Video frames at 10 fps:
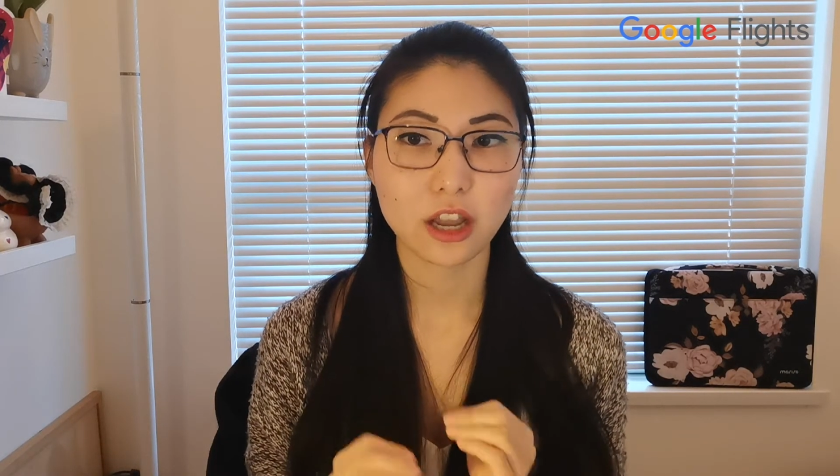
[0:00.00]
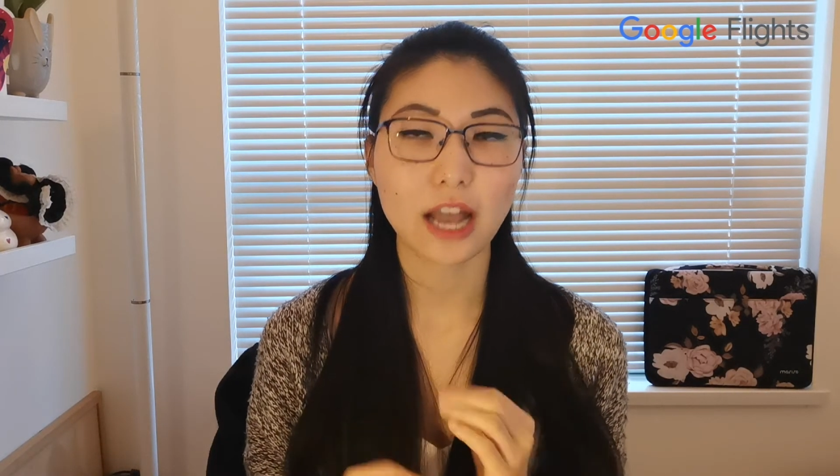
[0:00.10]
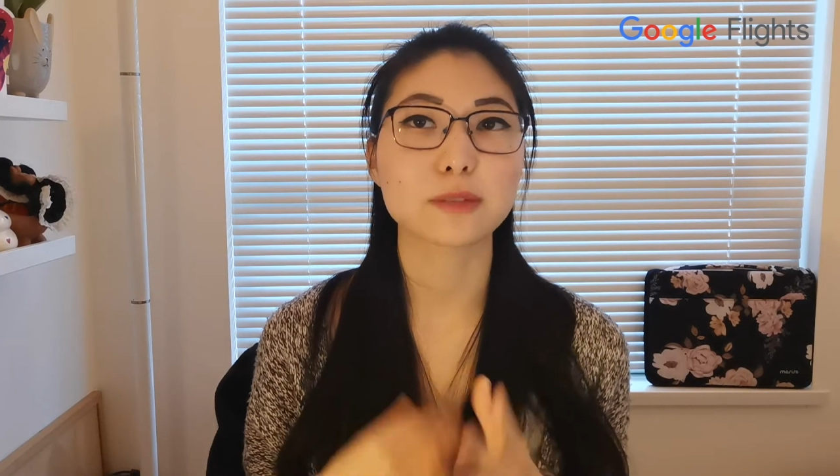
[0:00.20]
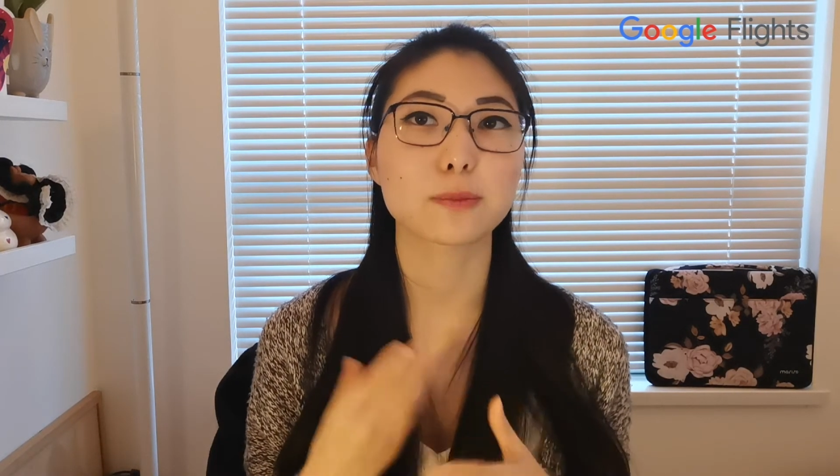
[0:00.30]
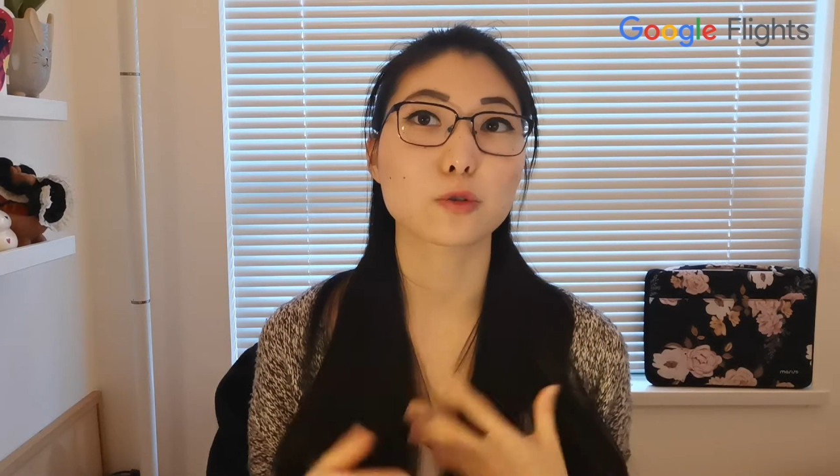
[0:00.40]

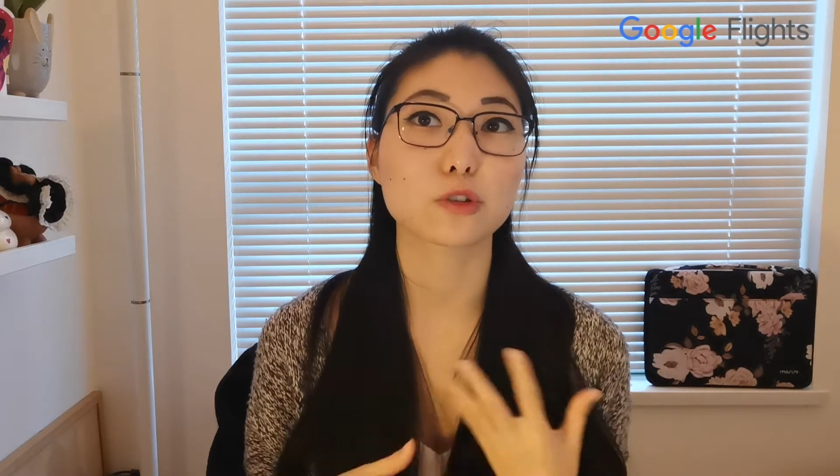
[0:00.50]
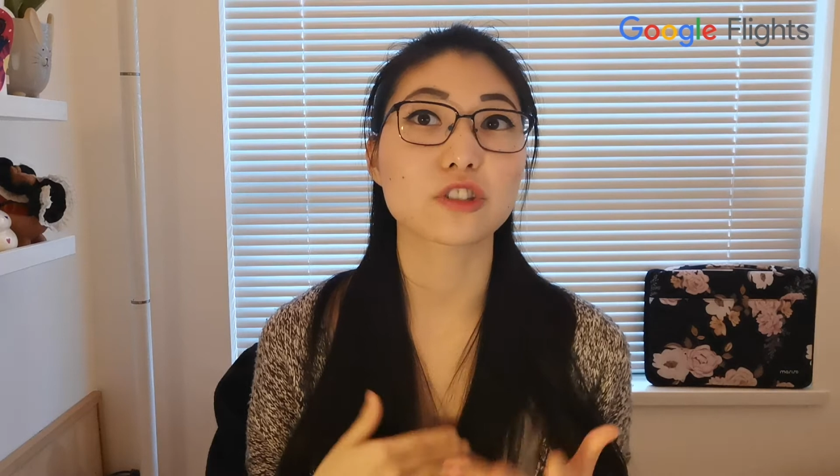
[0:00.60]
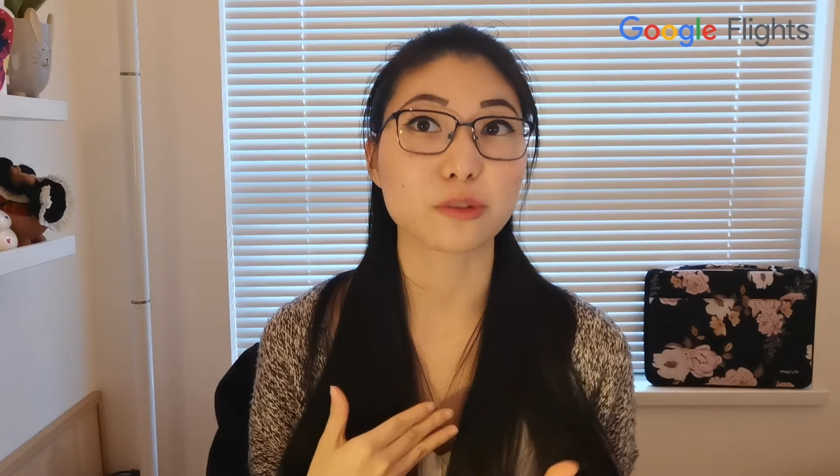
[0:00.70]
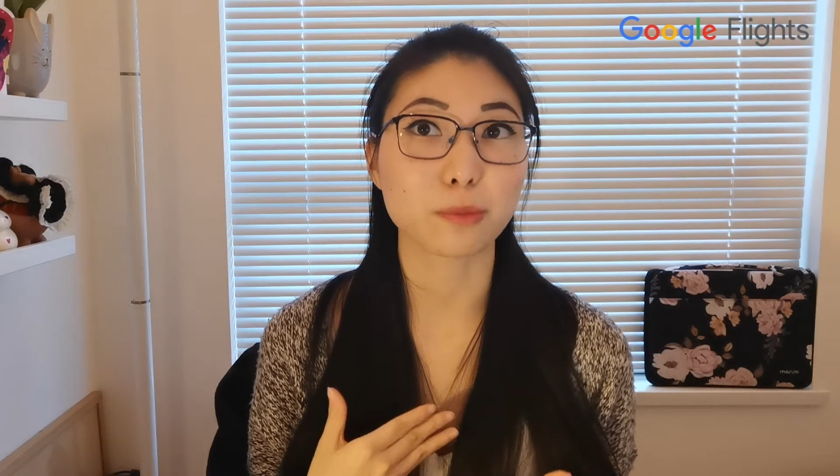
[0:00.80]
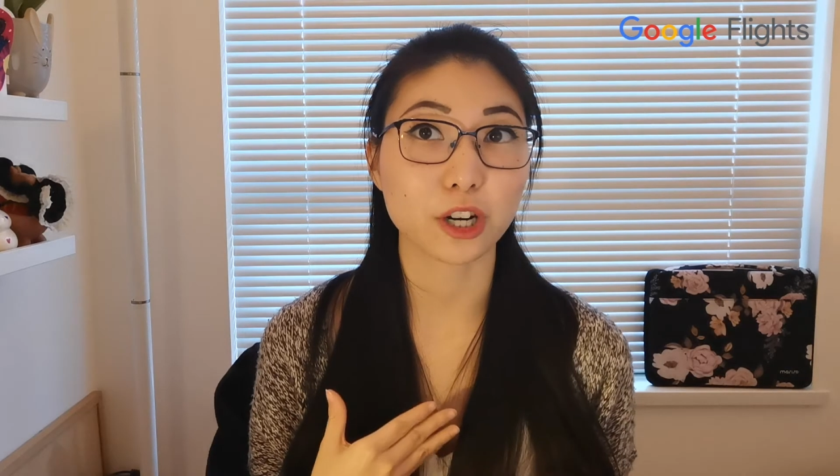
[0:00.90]
as opposed to
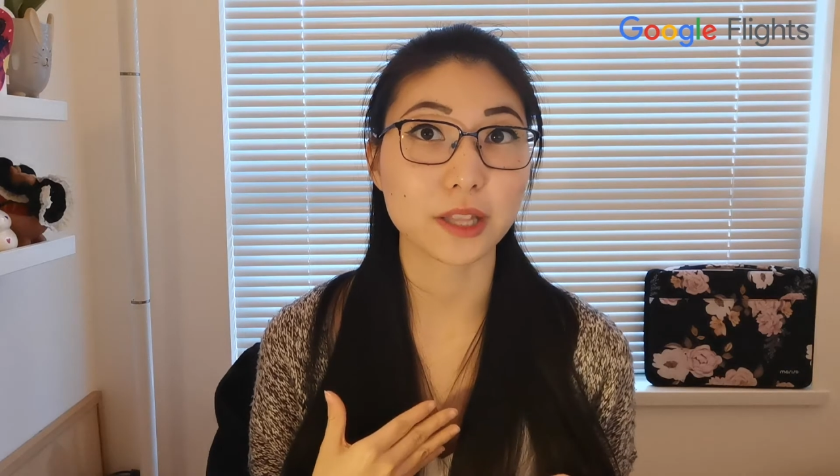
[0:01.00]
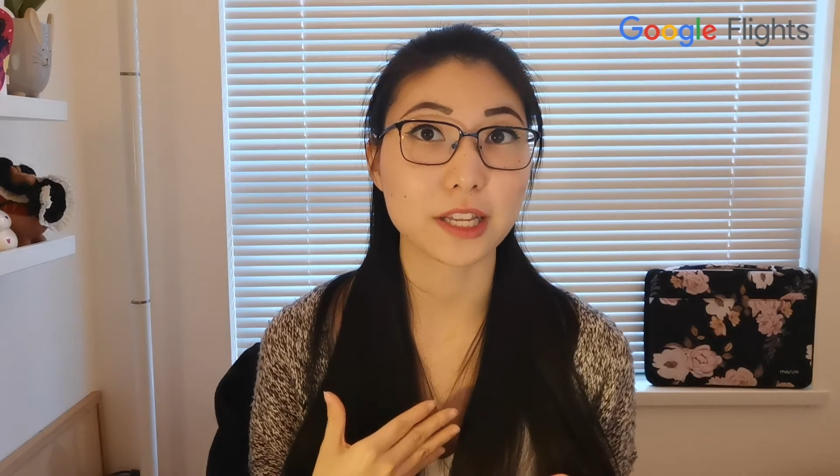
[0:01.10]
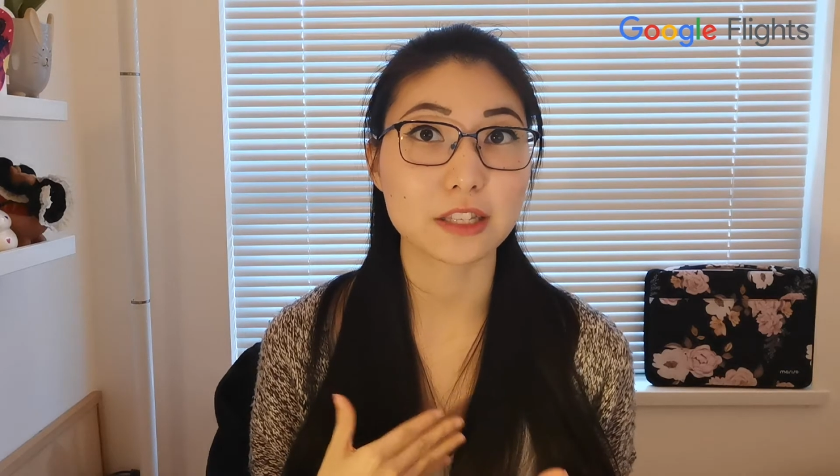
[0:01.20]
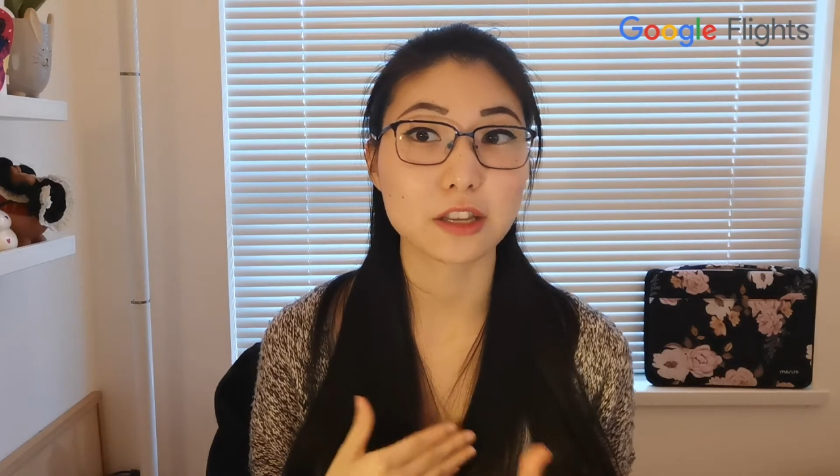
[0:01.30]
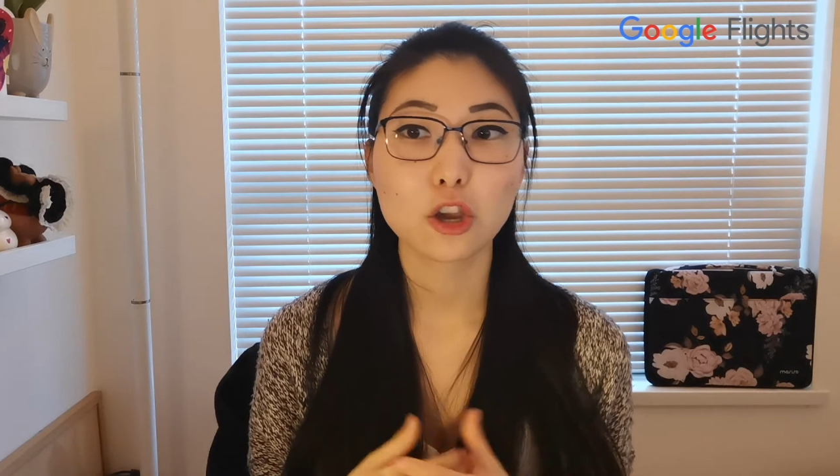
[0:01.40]
third
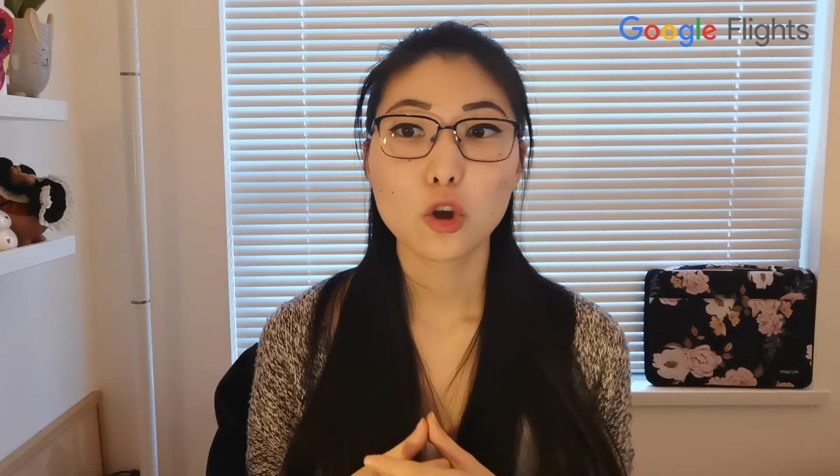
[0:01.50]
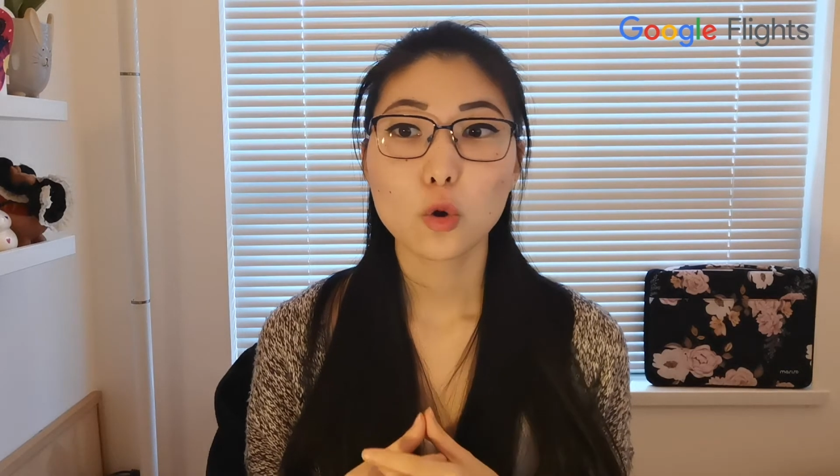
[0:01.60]
parties,